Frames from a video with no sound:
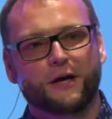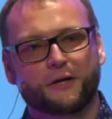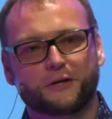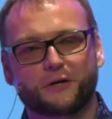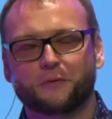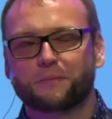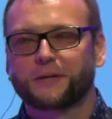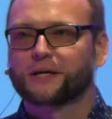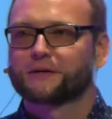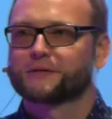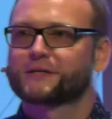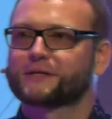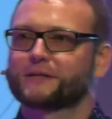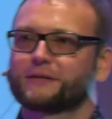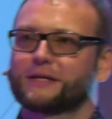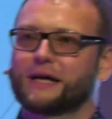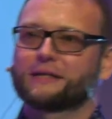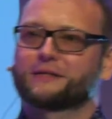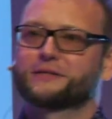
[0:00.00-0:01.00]
You know,
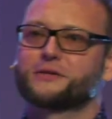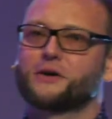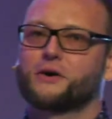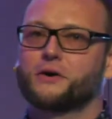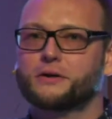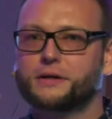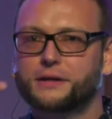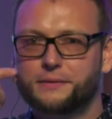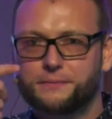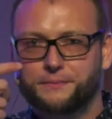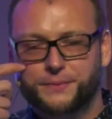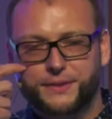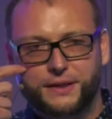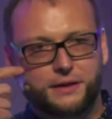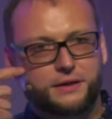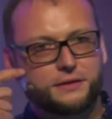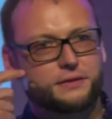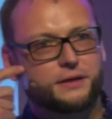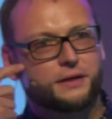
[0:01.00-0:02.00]
because that talk,
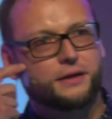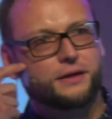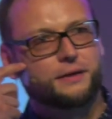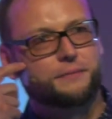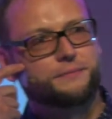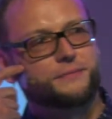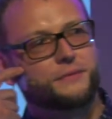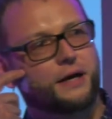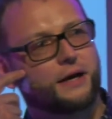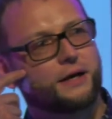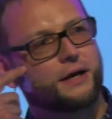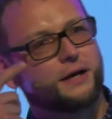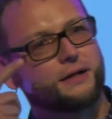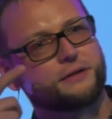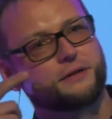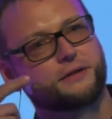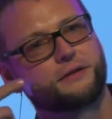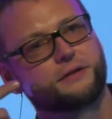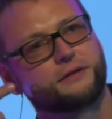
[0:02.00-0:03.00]
I
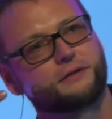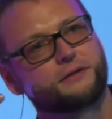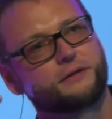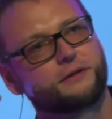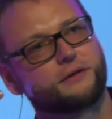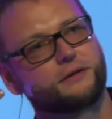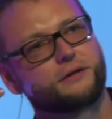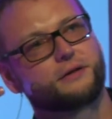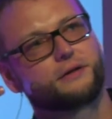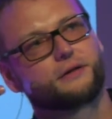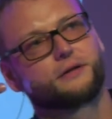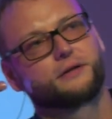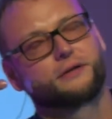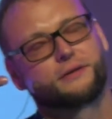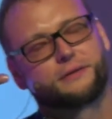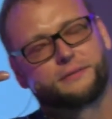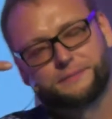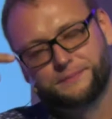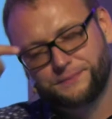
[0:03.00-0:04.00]
had the
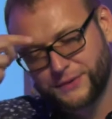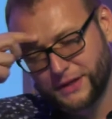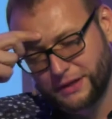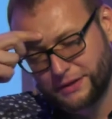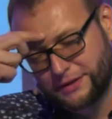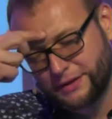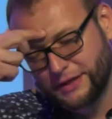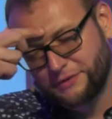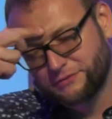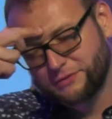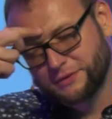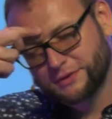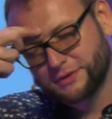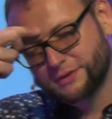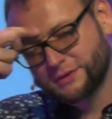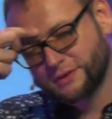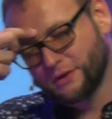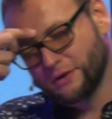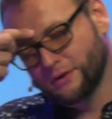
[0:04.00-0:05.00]
idea for
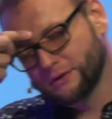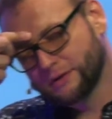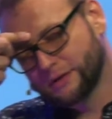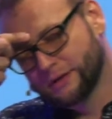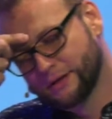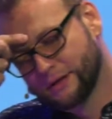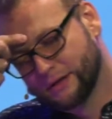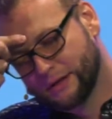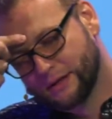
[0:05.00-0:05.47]
this talk